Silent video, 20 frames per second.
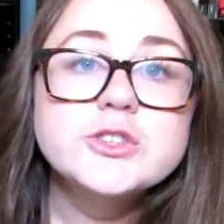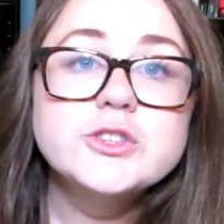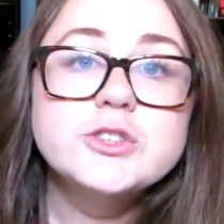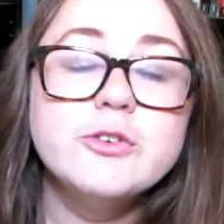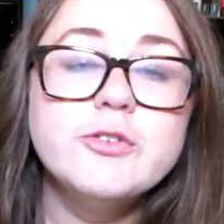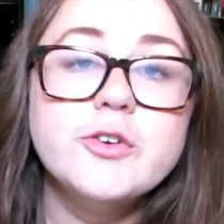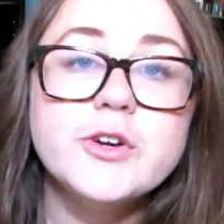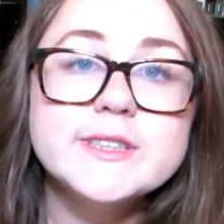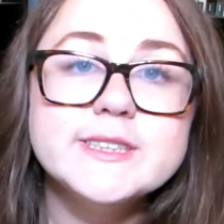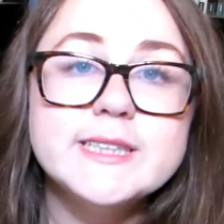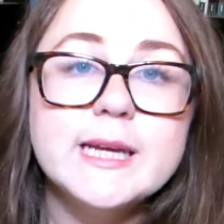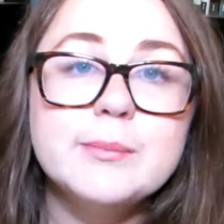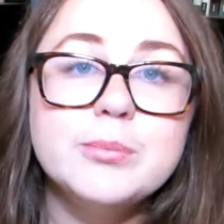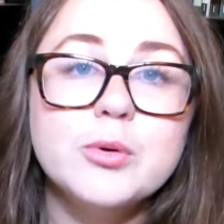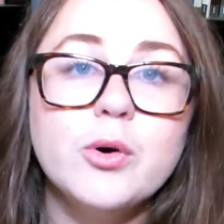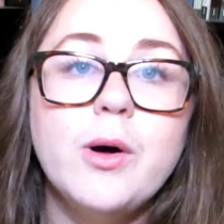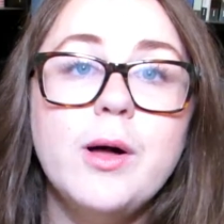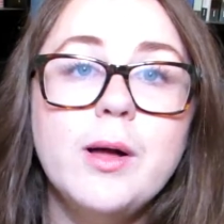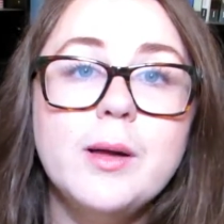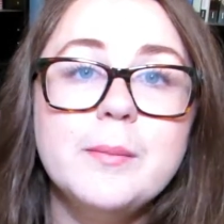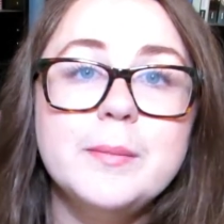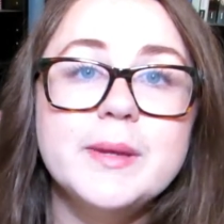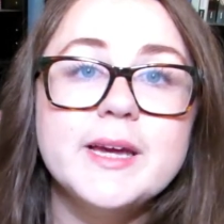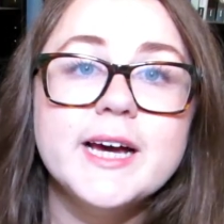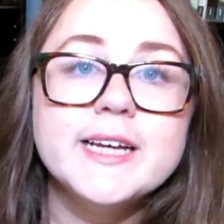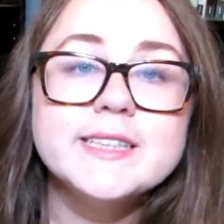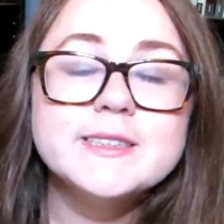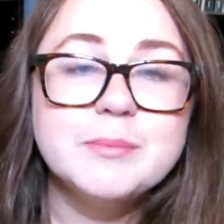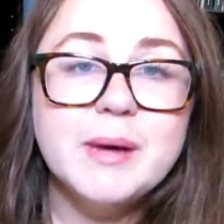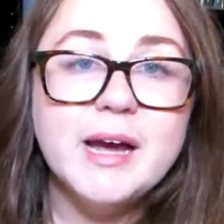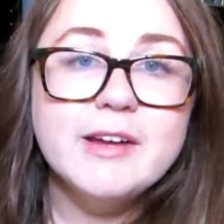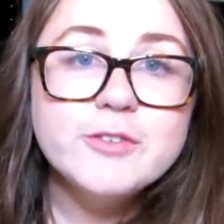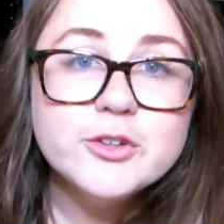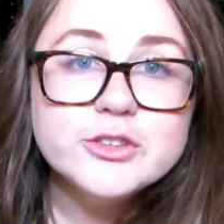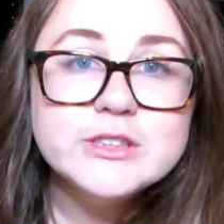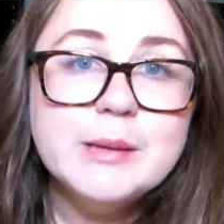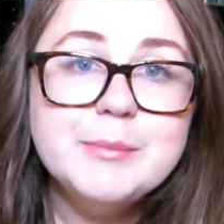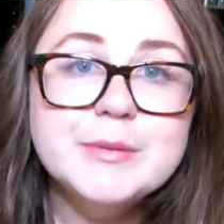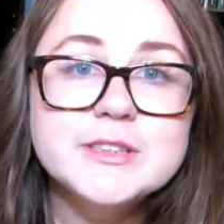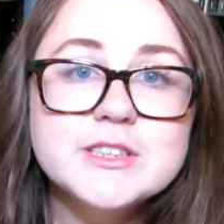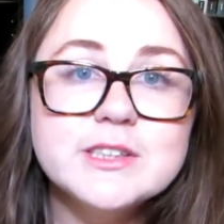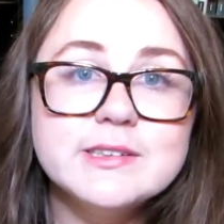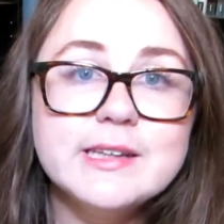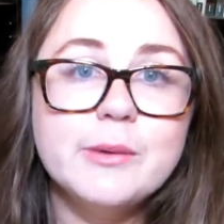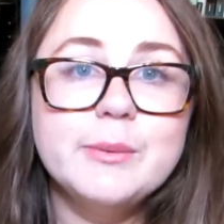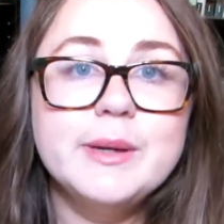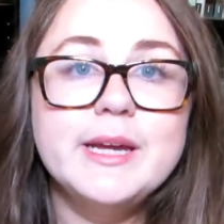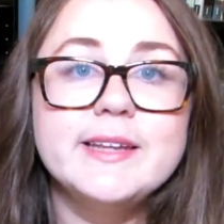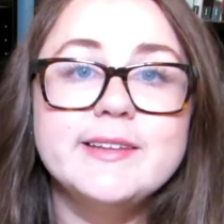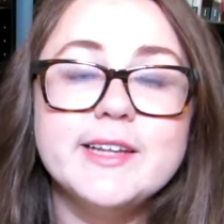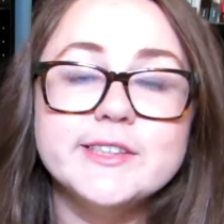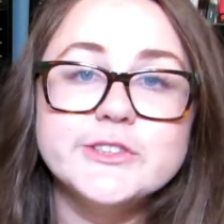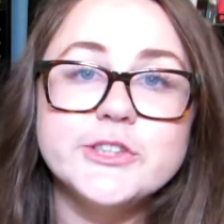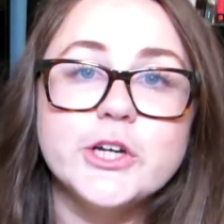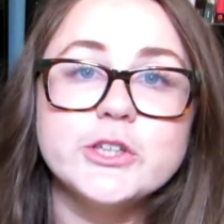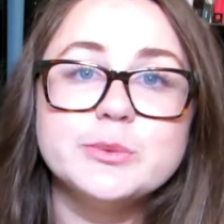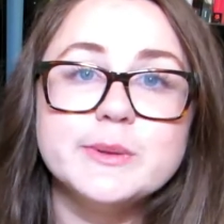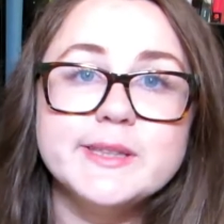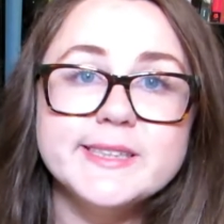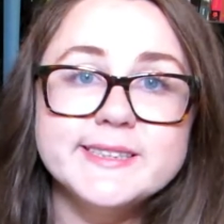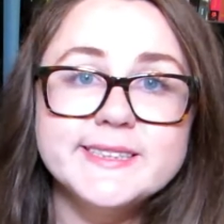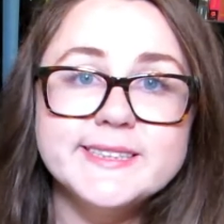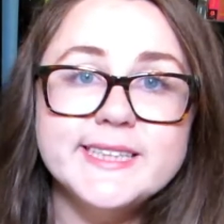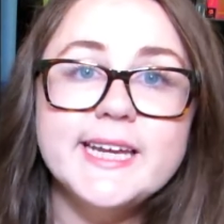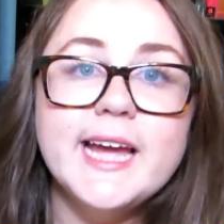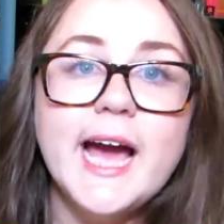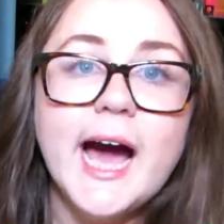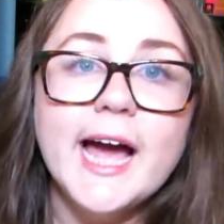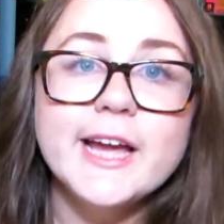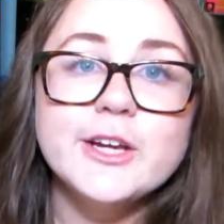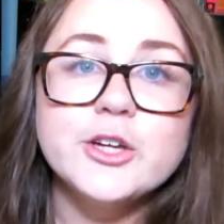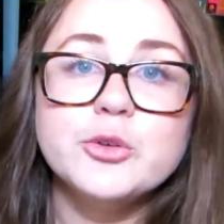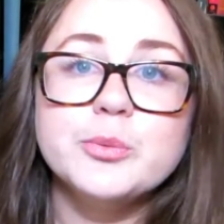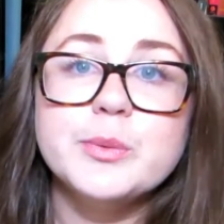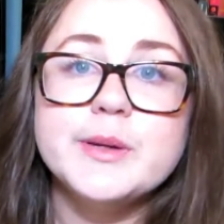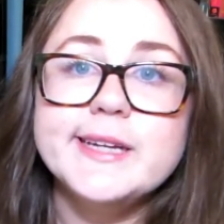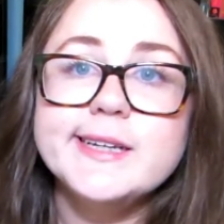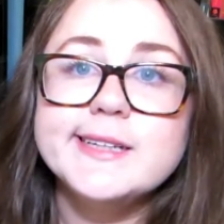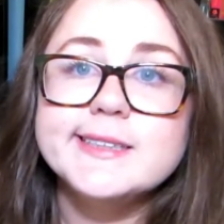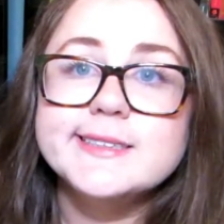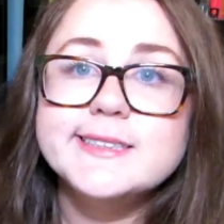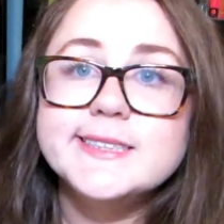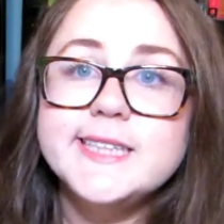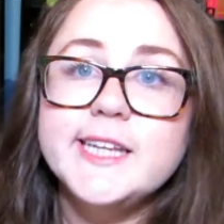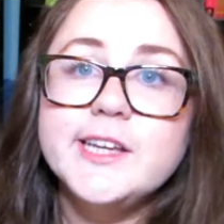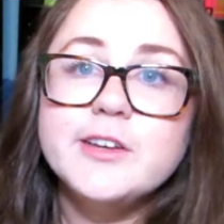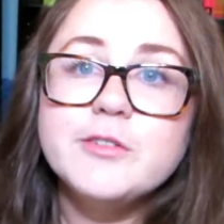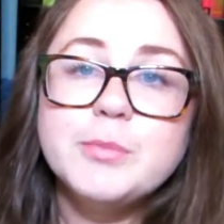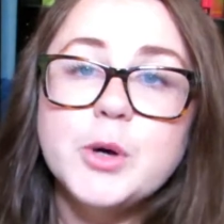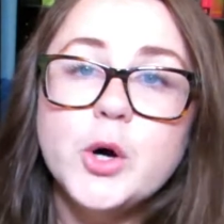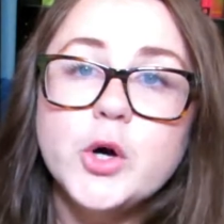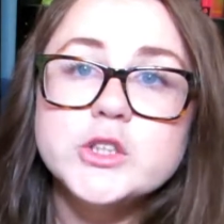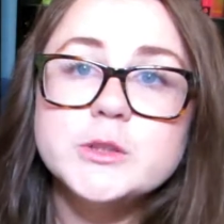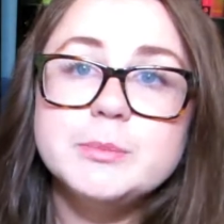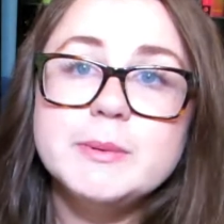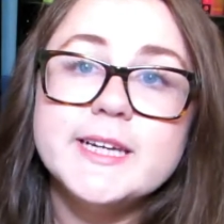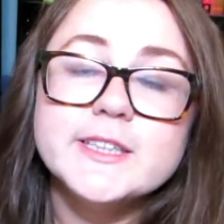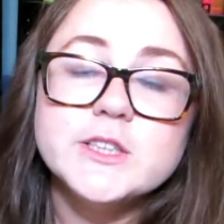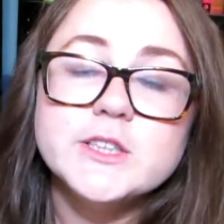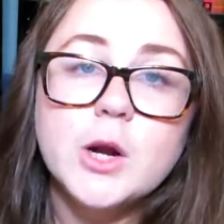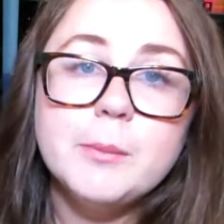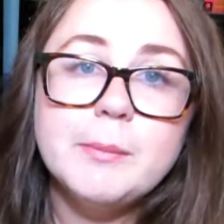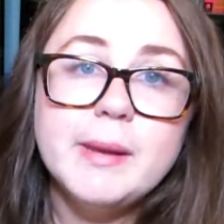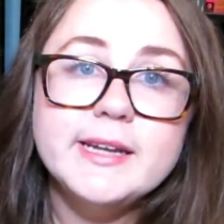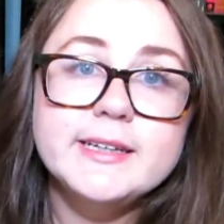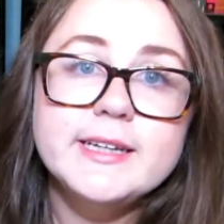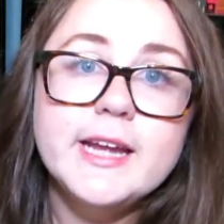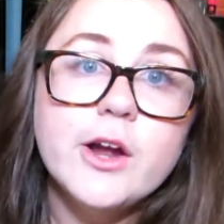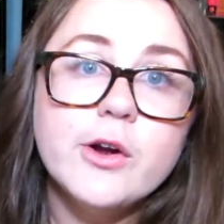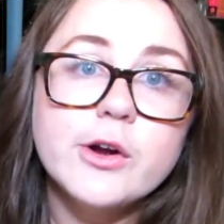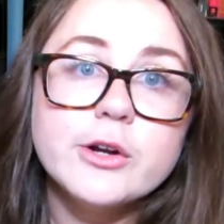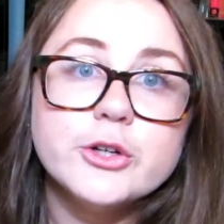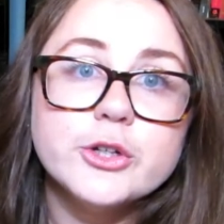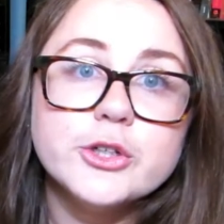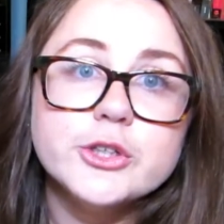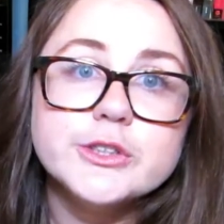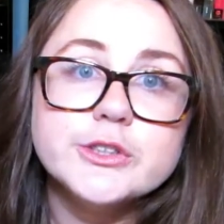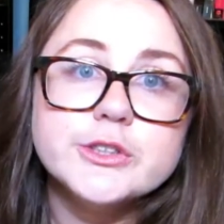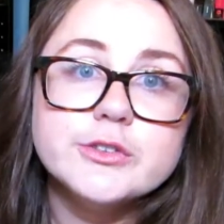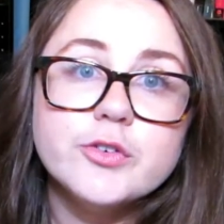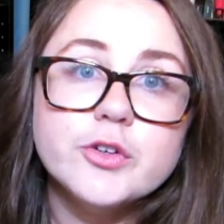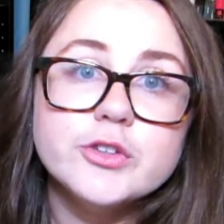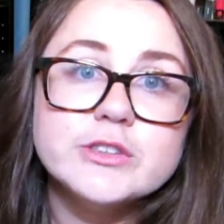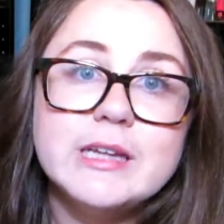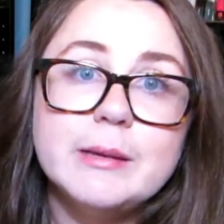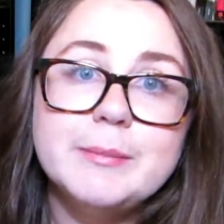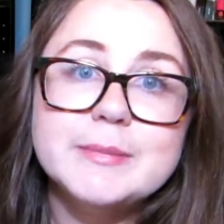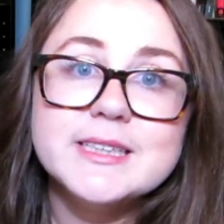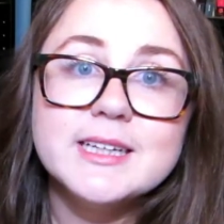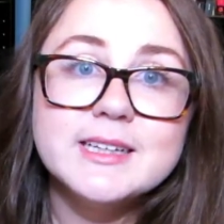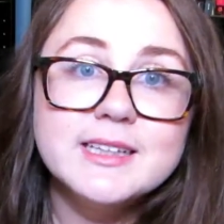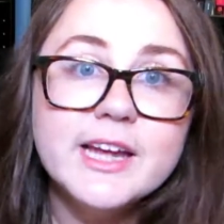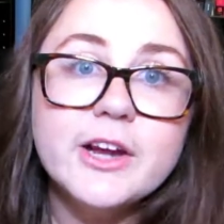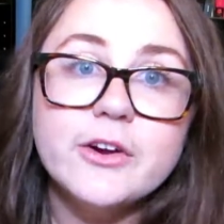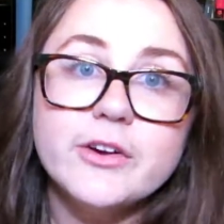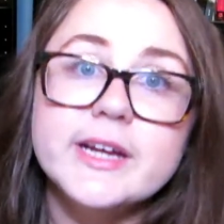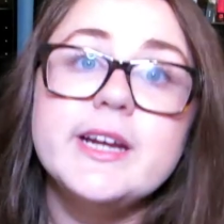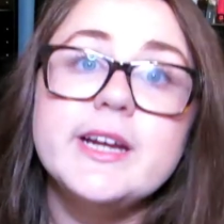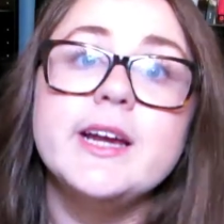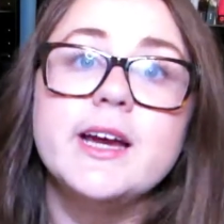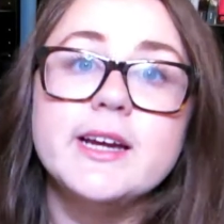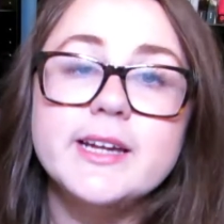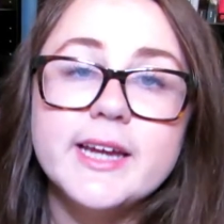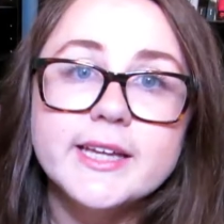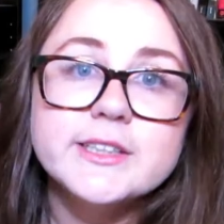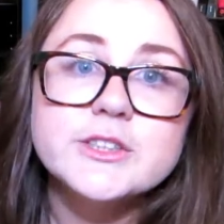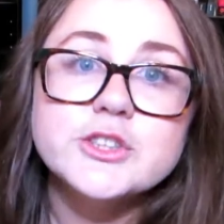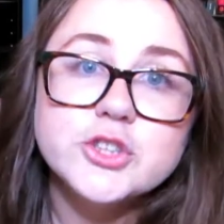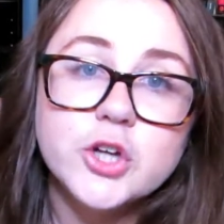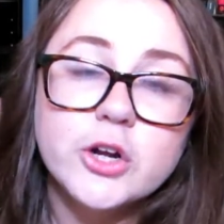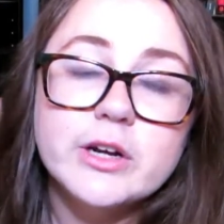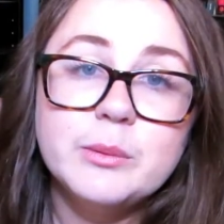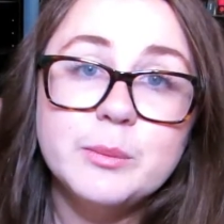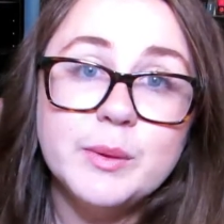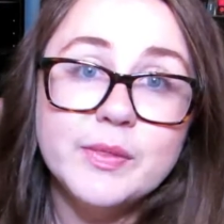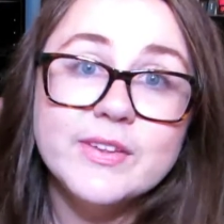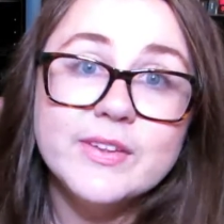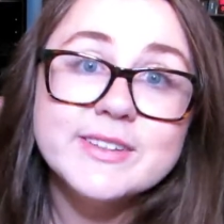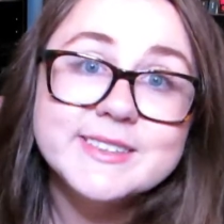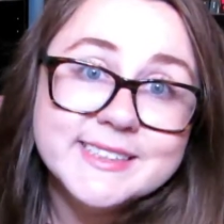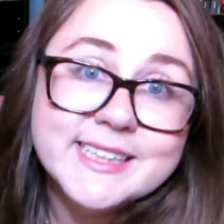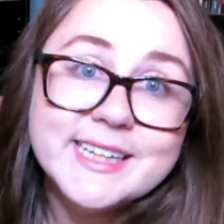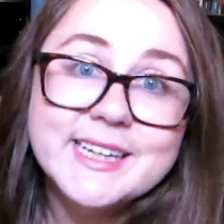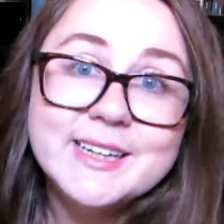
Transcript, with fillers: So for example, because my first name is Chloe and that starts with a C, I could read City of Bones because our main character's first name is Clary, again starting with a C.